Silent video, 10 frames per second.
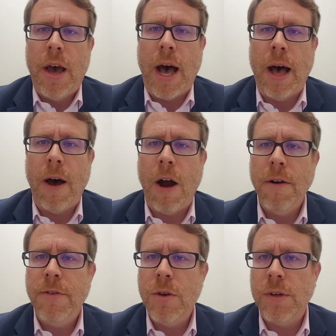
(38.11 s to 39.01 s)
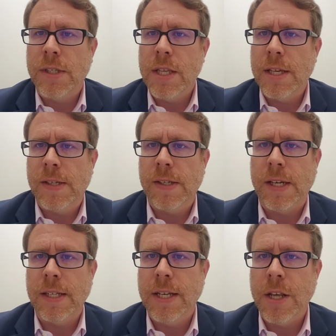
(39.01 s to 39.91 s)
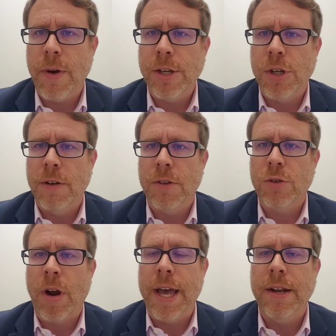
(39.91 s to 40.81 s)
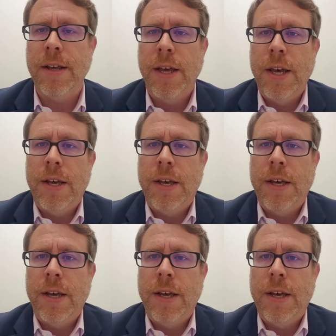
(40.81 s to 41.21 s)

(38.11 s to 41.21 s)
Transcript: Our view is that this is a continuation of the trend